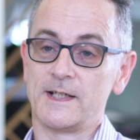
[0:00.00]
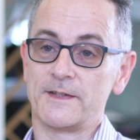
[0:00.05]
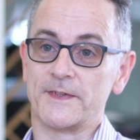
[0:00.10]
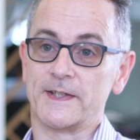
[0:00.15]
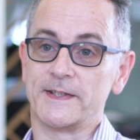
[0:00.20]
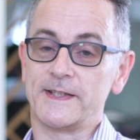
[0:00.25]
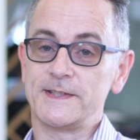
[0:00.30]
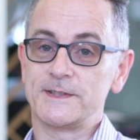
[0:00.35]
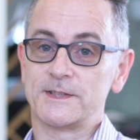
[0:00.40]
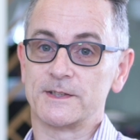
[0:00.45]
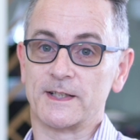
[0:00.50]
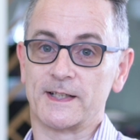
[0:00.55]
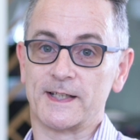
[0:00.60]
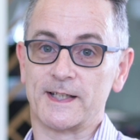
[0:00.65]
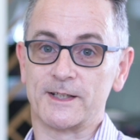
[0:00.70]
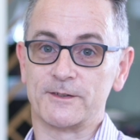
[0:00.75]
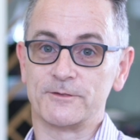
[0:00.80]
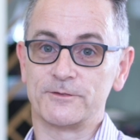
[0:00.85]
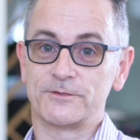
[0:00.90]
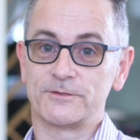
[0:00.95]
They need to
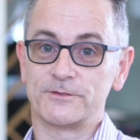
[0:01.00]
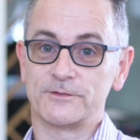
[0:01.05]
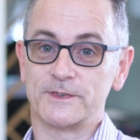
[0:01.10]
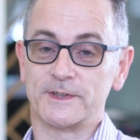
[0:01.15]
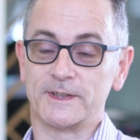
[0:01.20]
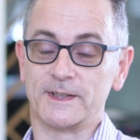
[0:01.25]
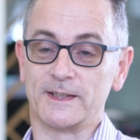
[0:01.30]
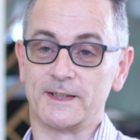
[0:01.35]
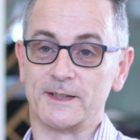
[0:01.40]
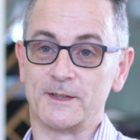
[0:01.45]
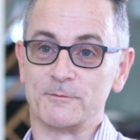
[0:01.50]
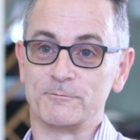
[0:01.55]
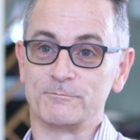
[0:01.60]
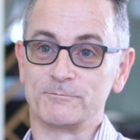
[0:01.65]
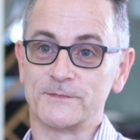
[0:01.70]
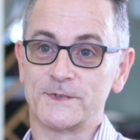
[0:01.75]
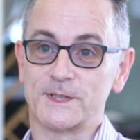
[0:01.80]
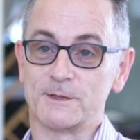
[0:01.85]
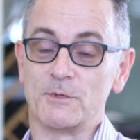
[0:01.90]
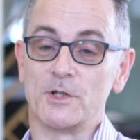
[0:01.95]
have
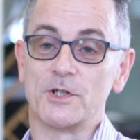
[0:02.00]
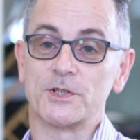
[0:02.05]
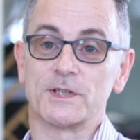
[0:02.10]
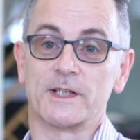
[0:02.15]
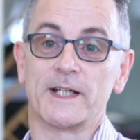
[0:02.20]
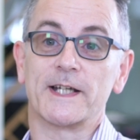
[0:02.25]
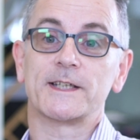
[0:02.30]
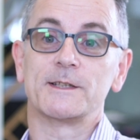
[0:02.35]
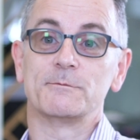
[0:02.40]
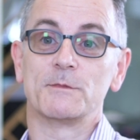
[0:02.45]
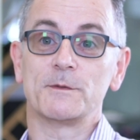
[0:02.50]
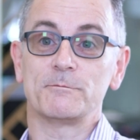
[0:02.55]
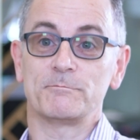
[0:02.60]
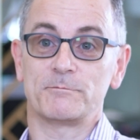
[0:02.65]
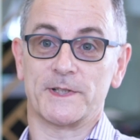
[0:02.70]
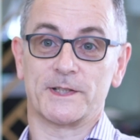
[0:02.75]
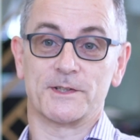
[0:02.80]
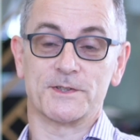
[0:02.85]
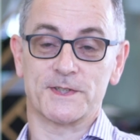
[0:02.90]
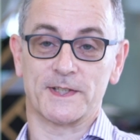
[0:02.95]
commercial acumen,
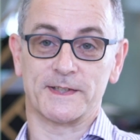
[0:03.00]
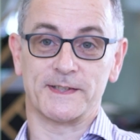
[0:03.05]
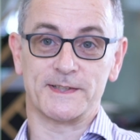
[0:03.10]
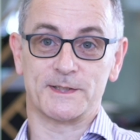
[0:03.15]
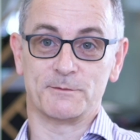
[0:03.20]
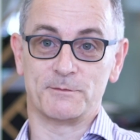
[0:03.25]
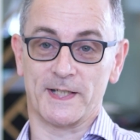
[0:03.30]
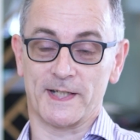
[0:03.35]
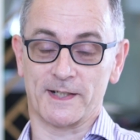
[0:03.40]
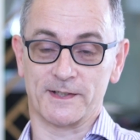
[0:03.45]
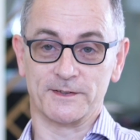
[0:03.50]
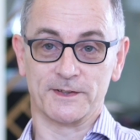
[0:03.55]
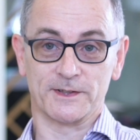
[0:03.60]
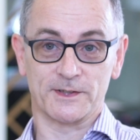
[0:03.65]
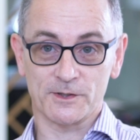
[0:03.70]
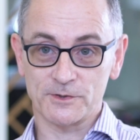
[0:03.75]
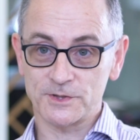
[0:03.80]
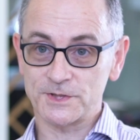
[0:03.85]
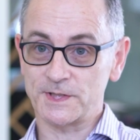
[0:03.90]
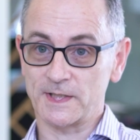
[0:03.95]
because they need to be able to
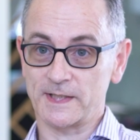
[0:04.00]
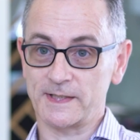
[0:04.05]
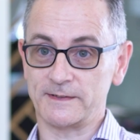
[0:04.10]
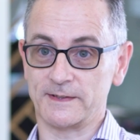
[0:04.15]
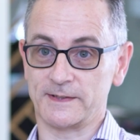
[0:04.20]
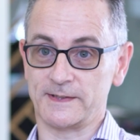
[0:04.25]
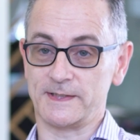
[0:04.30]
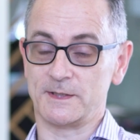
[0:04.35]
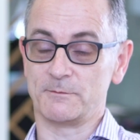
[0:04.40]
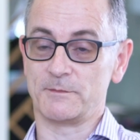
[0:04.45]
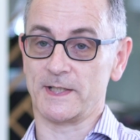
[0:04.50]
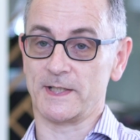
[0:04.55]
negotiate, they need to